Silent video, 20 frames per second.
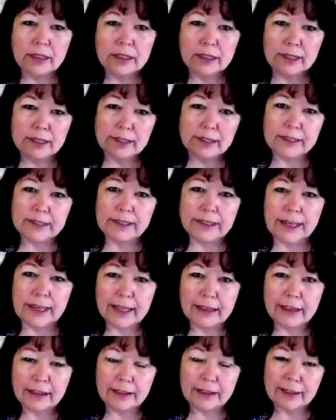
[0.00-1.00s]
And
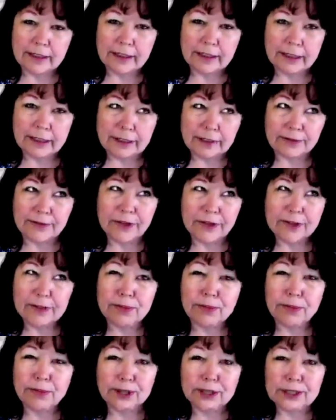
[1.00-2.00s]
it's a very
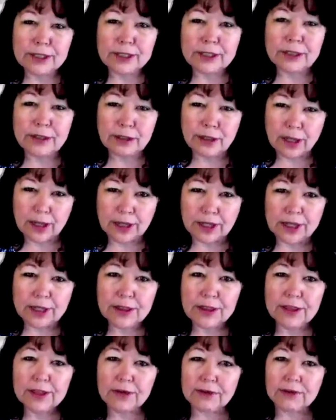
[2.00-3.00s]
pointed
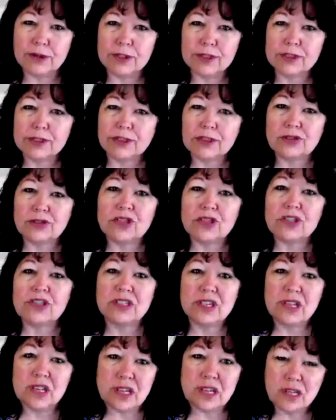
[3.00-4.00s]
line that wants to
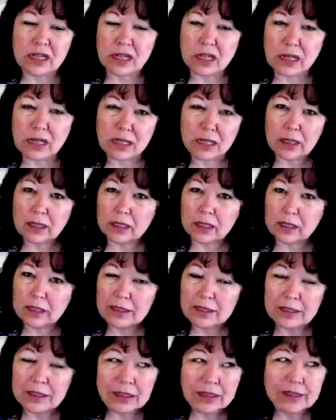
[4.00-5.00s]
sting.
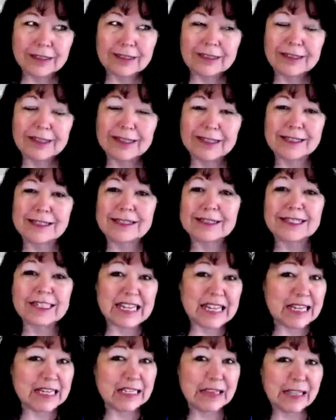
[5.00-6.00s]
Yes,
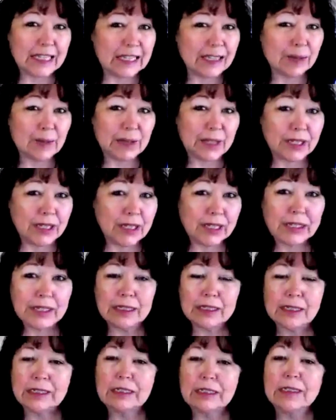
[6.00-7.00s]
sting like a bee
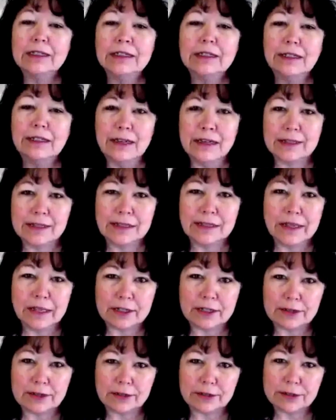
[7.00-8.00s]
as it
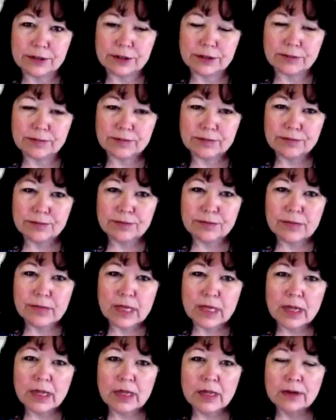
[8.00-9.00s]
enters.
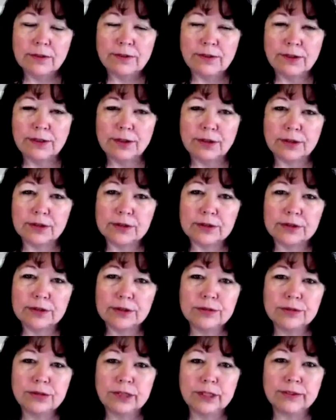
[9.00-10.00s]
For
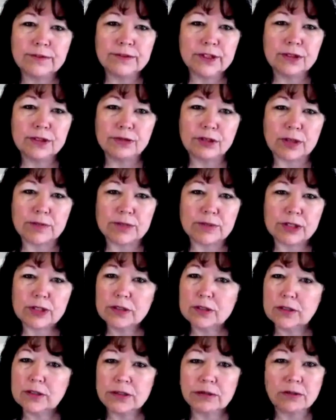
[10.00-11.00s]
those who love
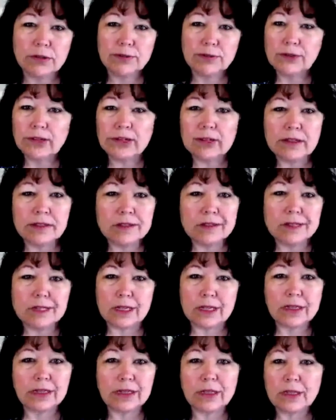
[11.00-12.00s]
disruptions, you will find the
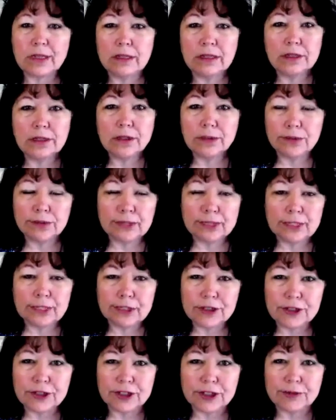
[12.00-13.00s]
sting in your
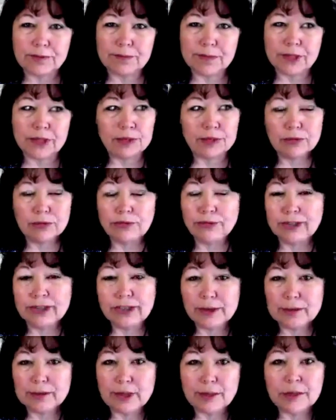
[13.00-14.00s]
relationship, and you will
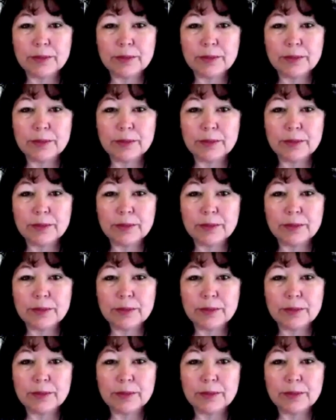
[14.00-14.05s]
find it